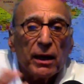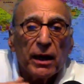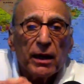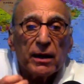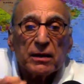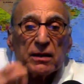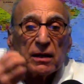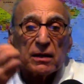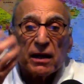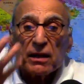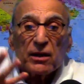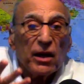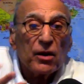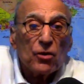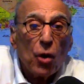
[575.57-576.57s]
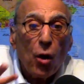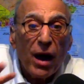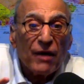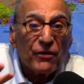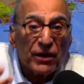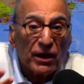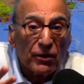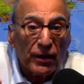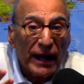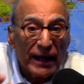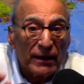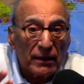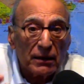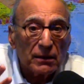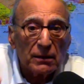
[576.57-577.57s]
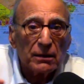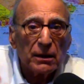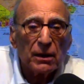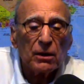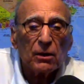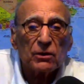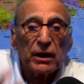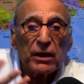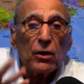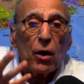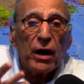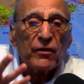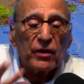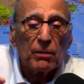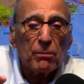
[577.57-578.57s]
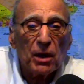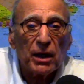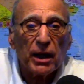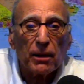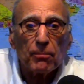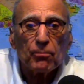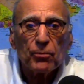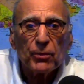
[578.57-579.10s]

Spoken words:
he says that they don't have the rent, they don't have the money.